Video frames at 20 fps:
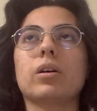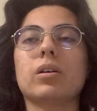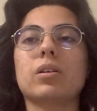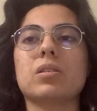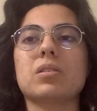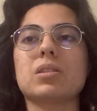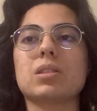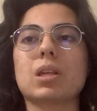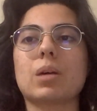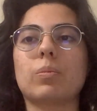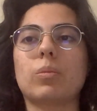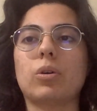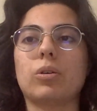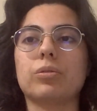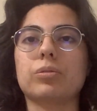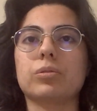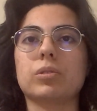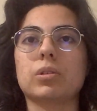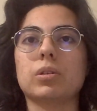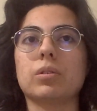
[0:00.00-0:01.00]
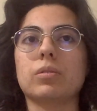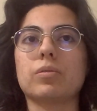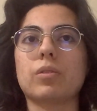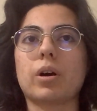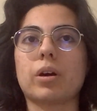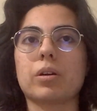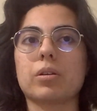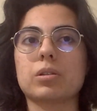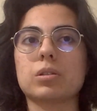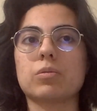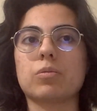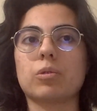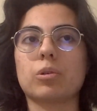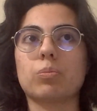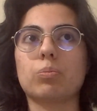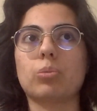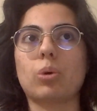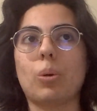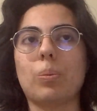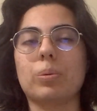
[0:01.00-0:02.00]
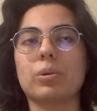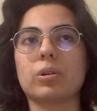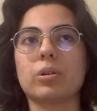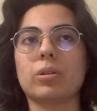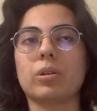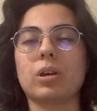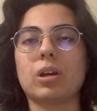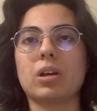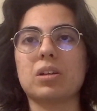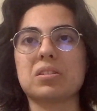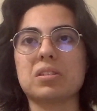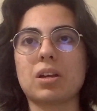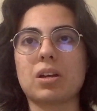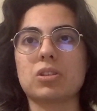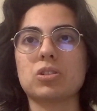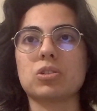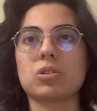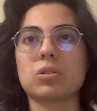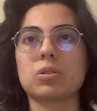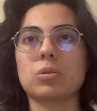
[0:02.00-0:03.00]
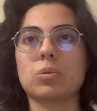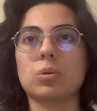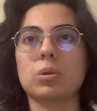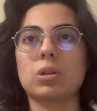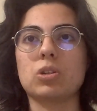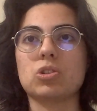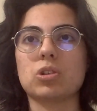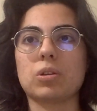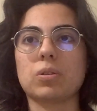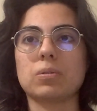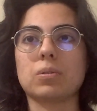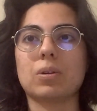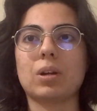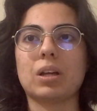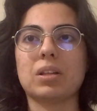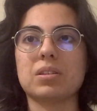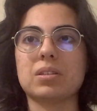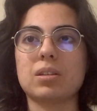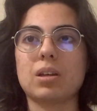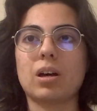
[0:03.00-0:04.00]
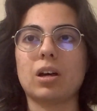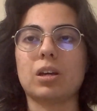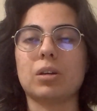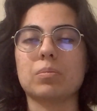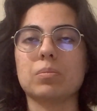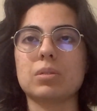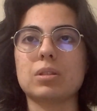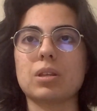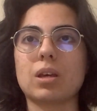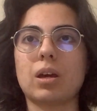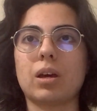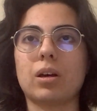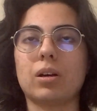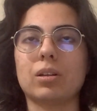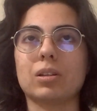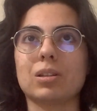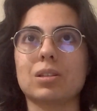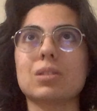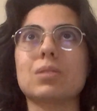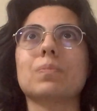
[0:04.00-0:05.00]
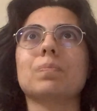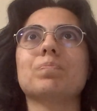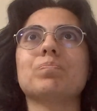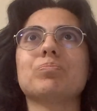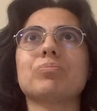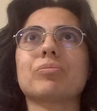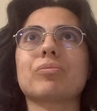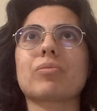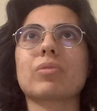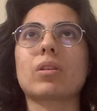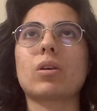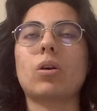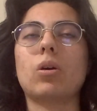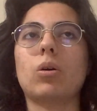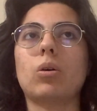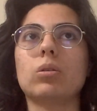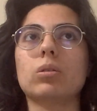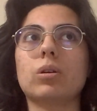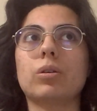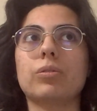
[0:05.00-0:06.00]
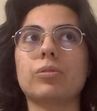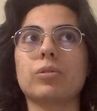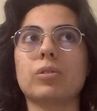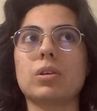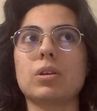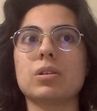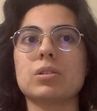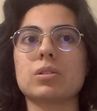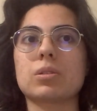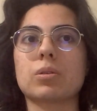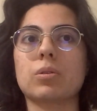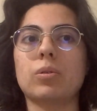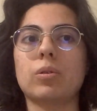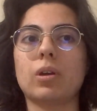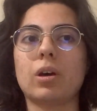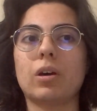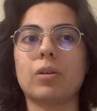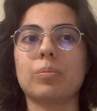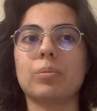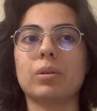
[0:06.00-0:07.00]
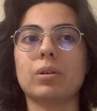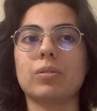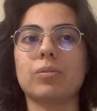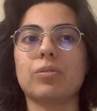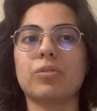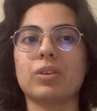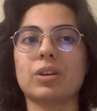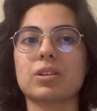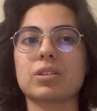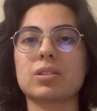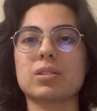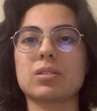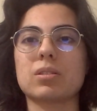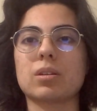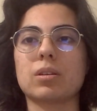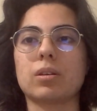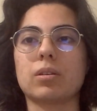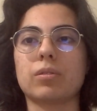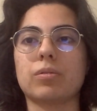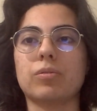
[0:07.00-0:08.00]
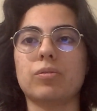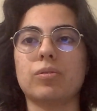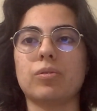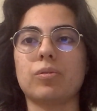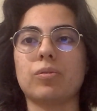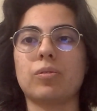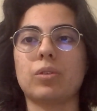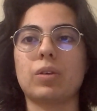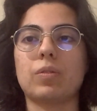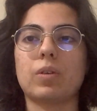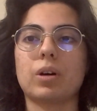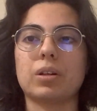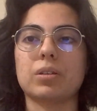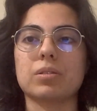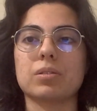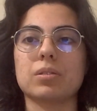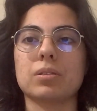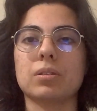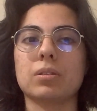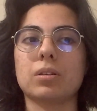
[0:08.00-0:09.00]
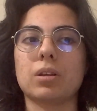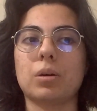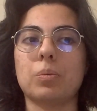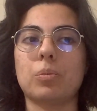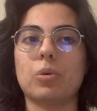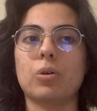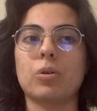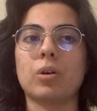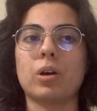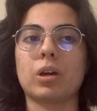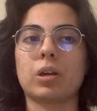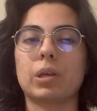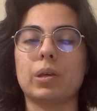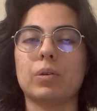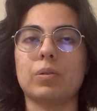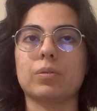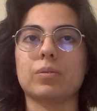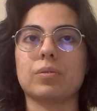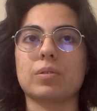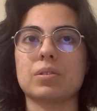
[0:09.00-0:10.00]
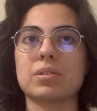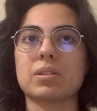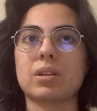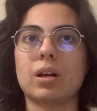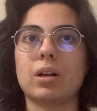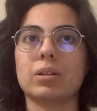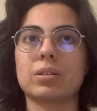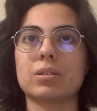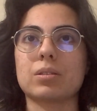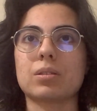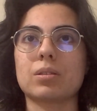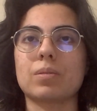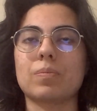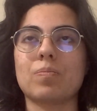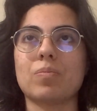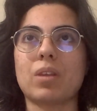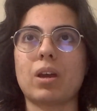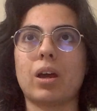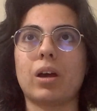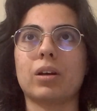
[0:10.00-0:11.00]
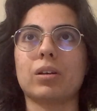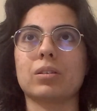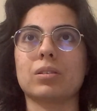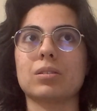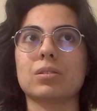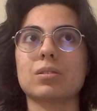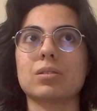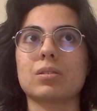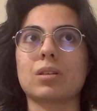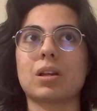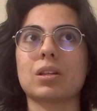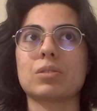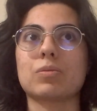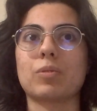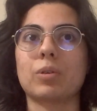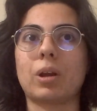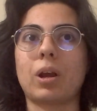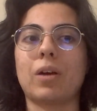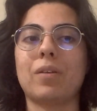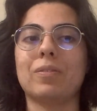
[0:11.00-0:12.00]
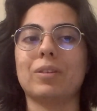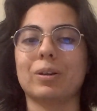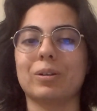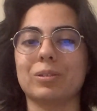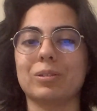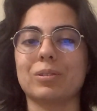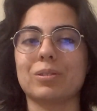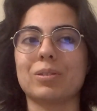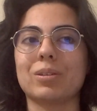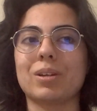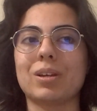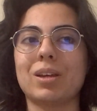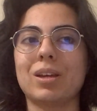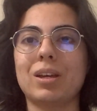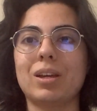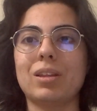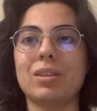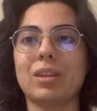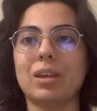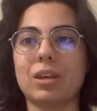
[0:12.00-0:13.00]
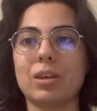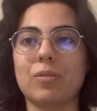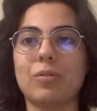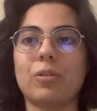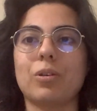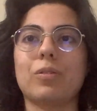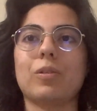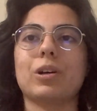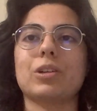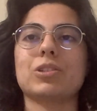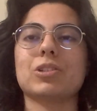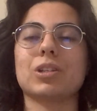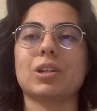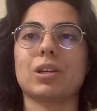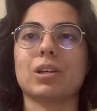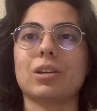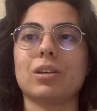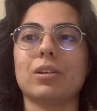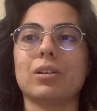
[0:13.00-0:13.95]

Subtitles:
some of the wires weren't properly attached to each other at times, and all of these could have been fixed if we wanted a more accurate result, and that's what I've learned. Thank you for watching.